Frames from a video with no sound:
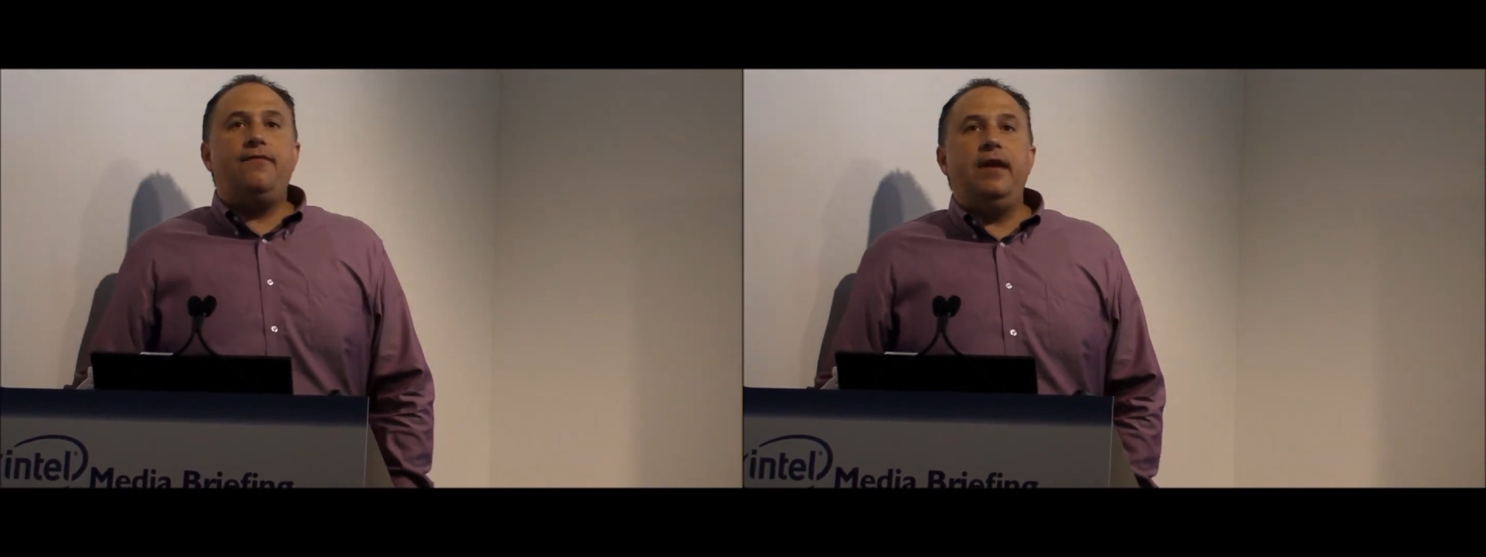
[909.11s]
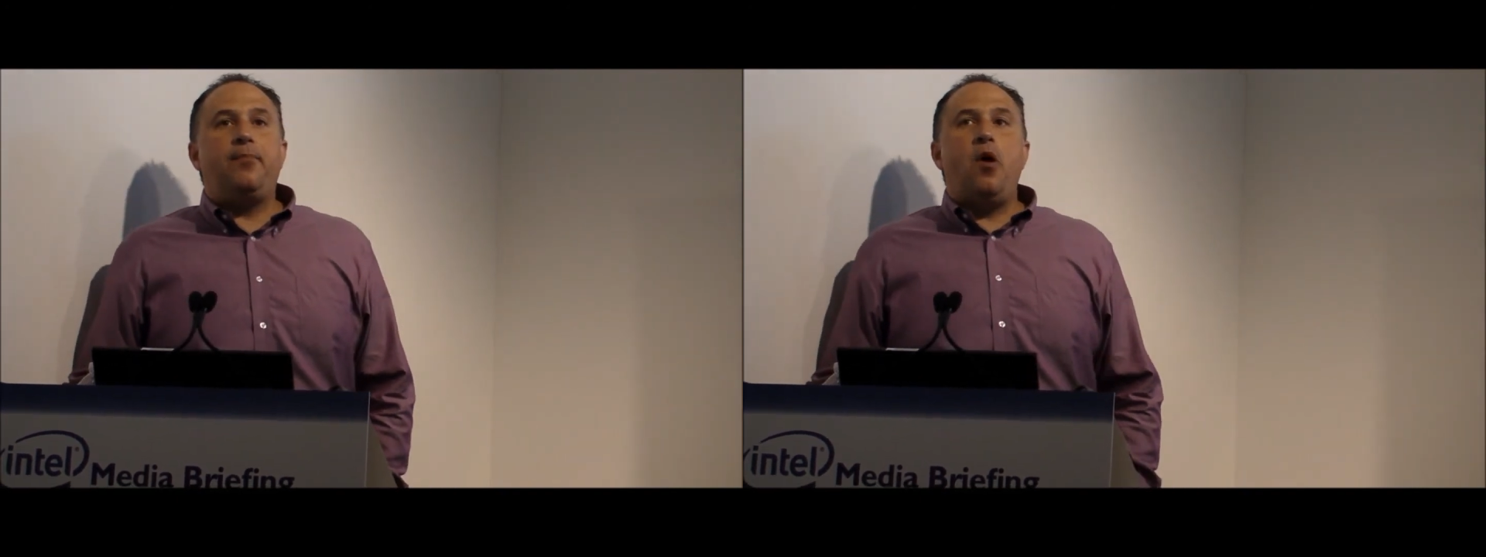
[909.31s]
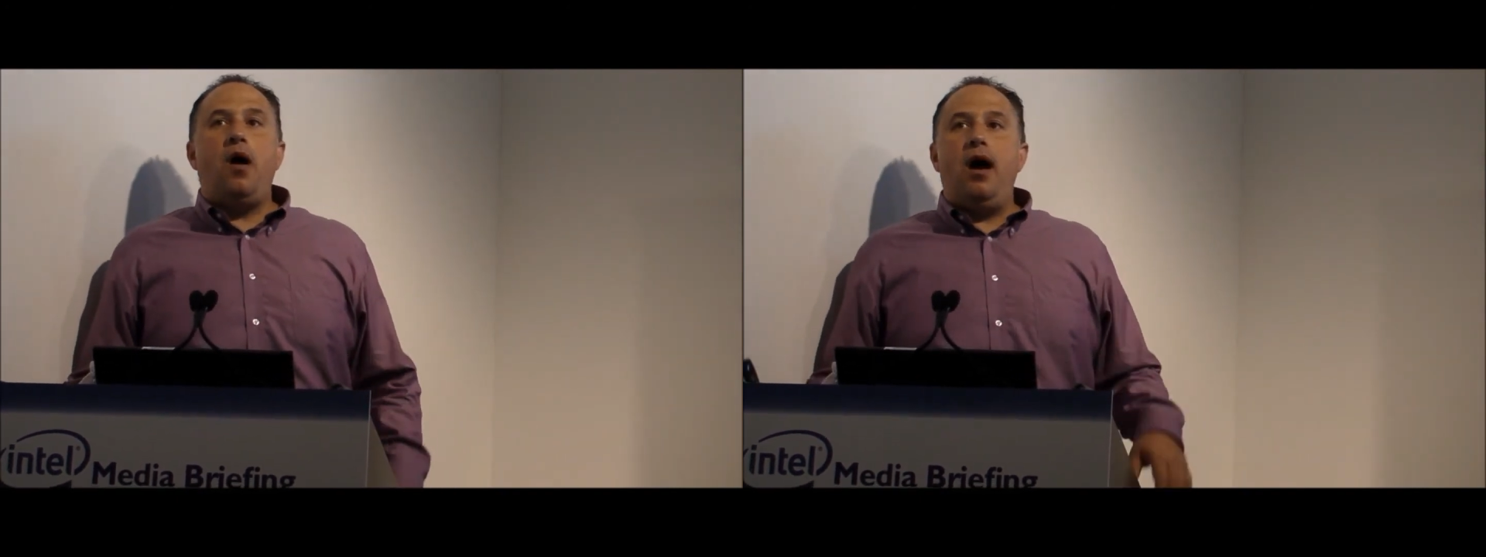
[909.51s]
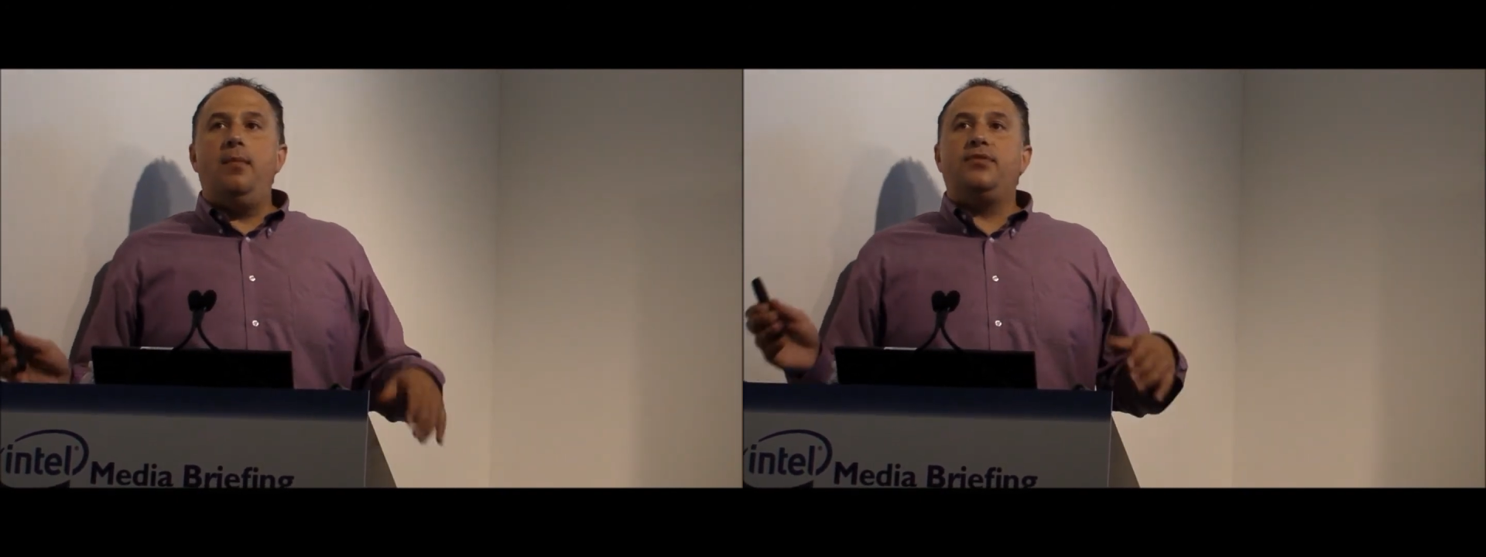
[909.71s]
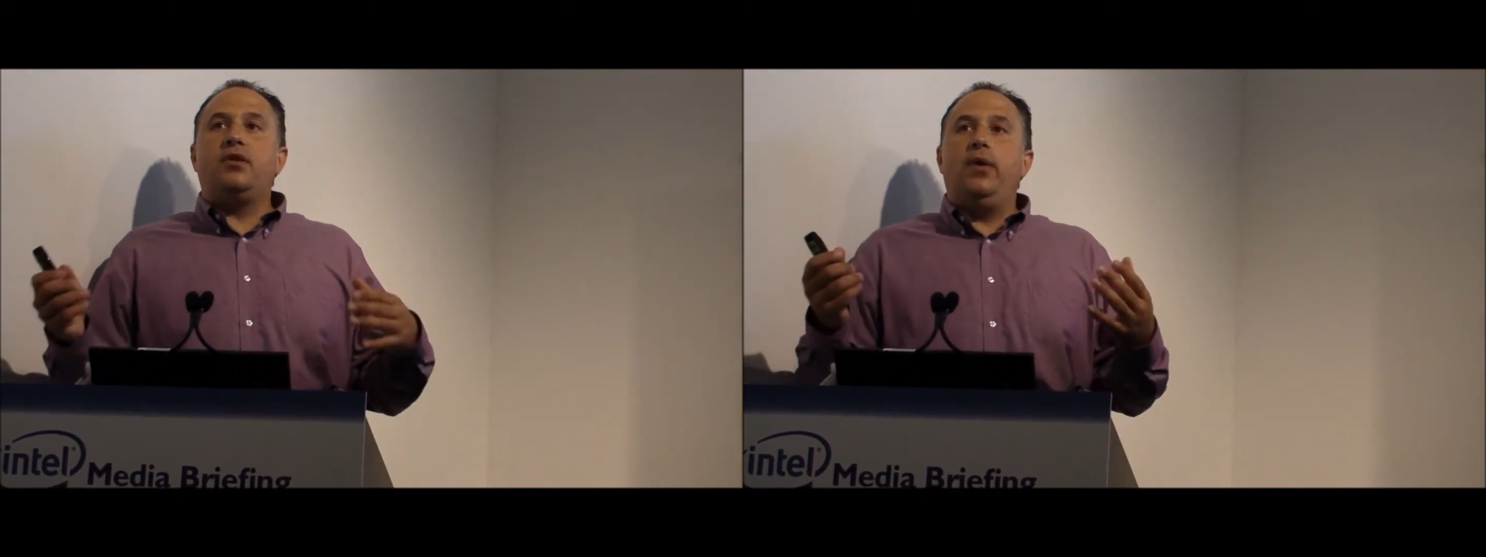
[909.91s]
Intel vPro
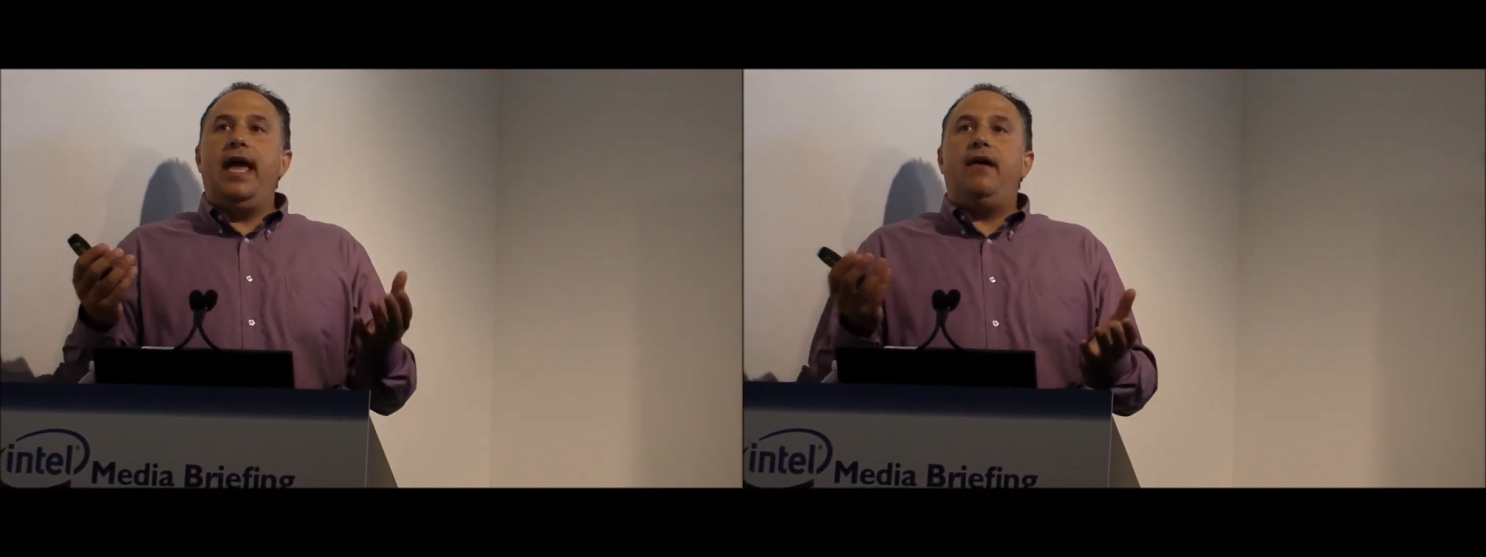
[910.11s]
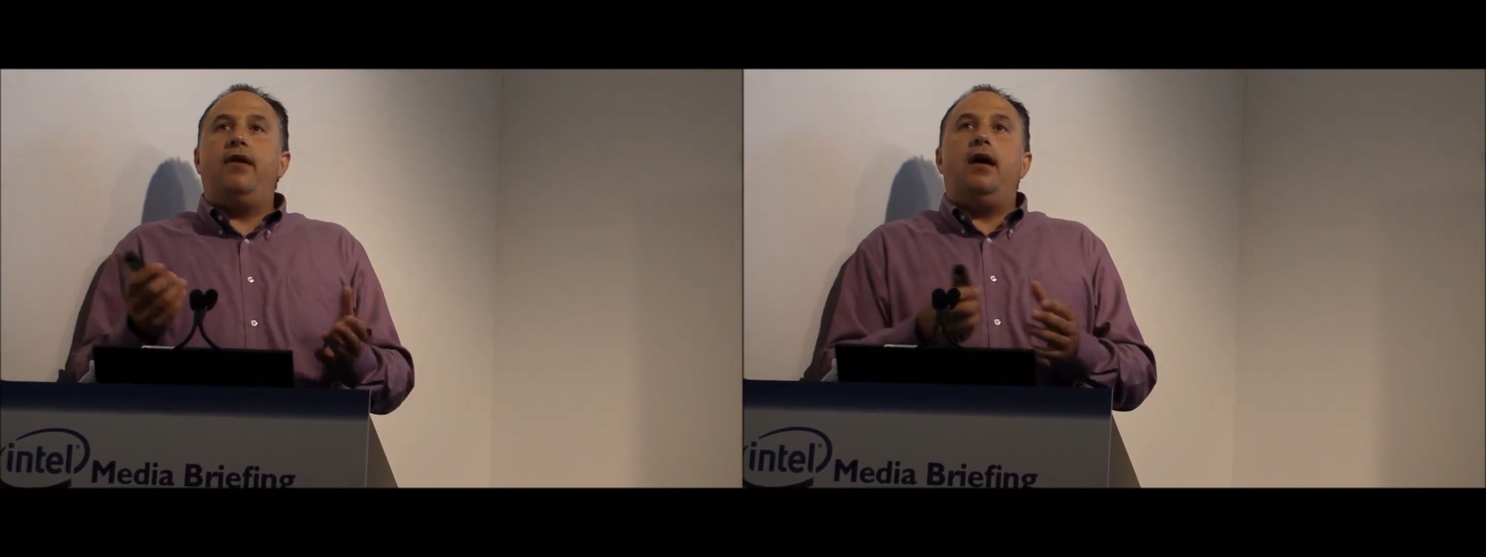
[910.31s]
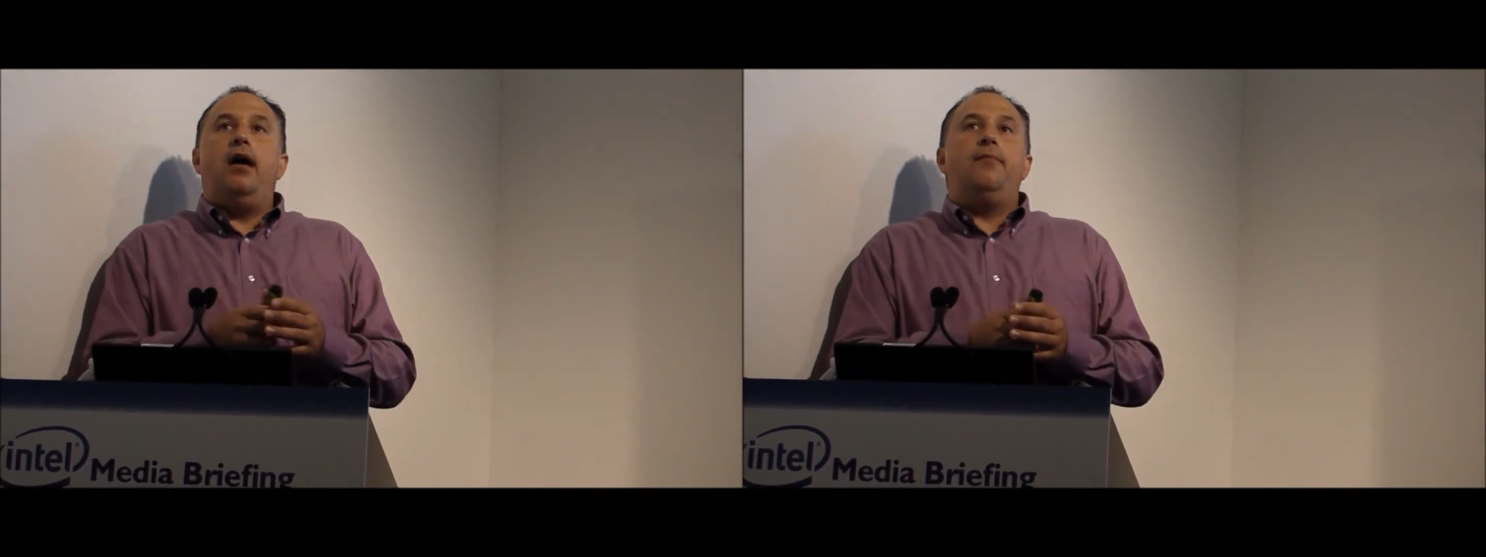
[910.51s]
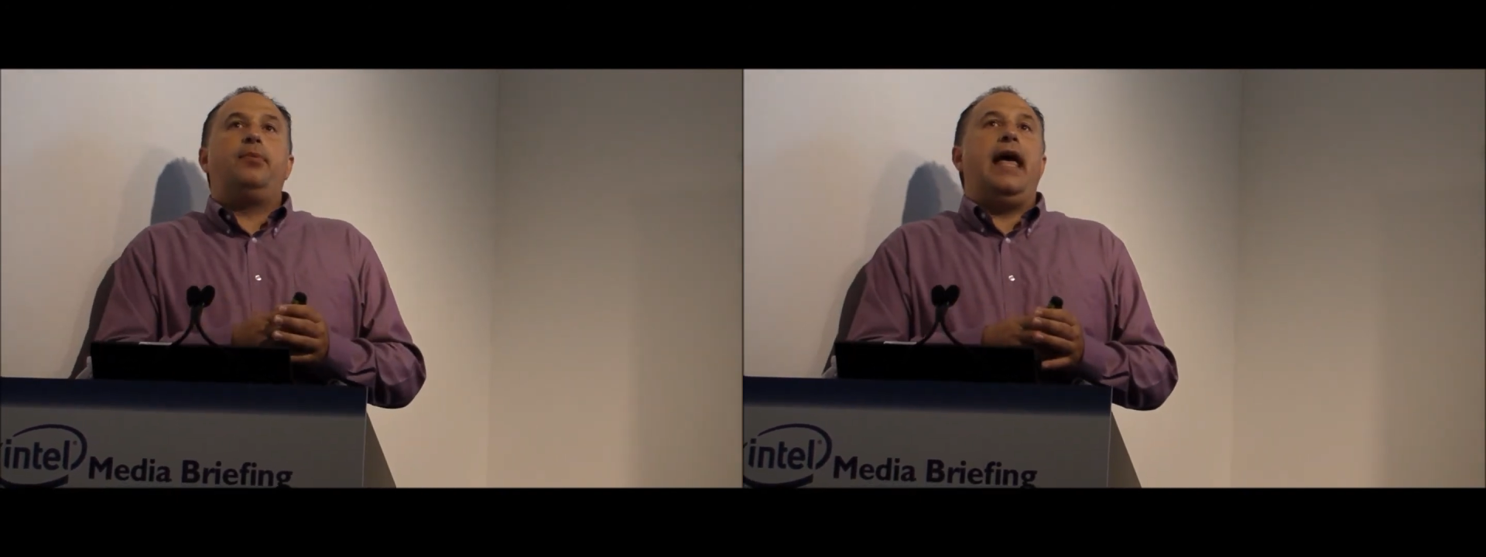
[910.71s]
Hub, so we have a